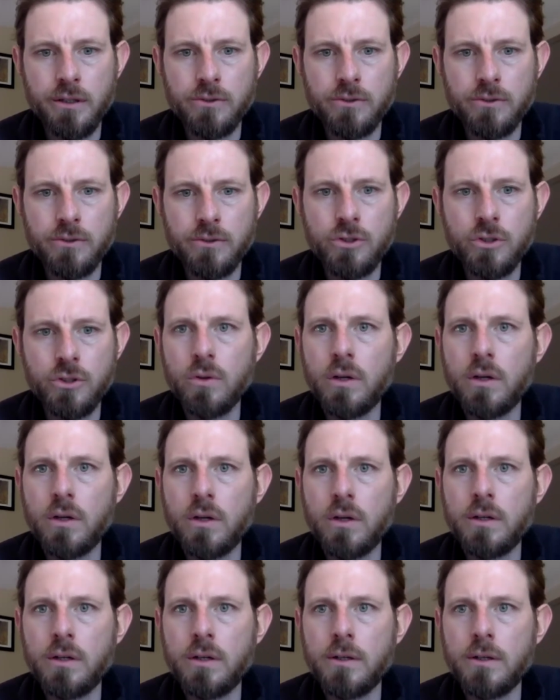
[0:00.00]
So,
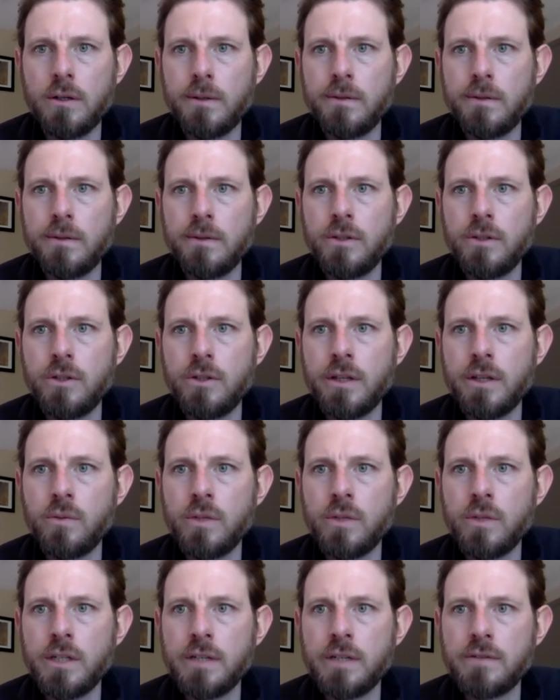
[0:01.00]
you know, I think
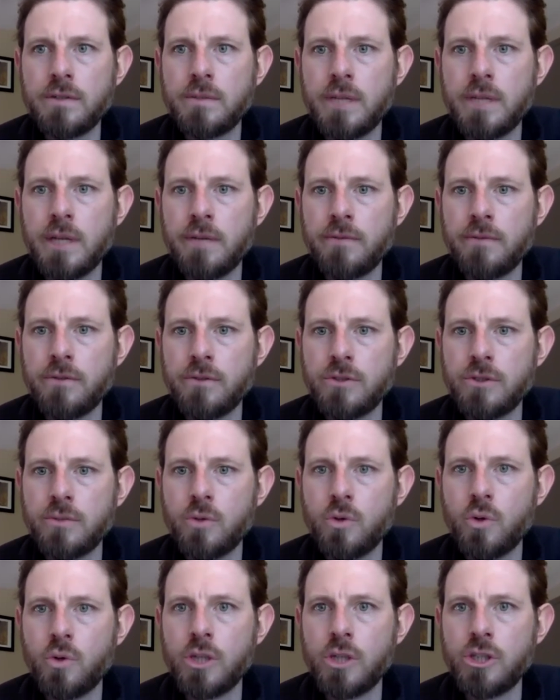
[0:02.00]
we have some time for some
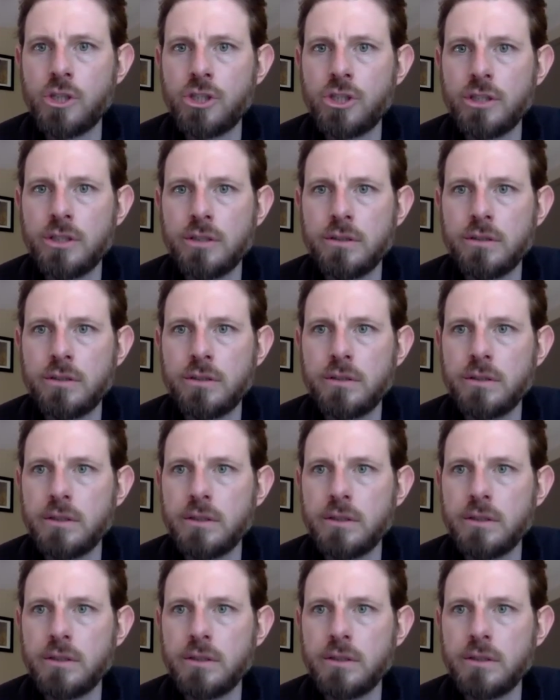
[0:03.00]
questions.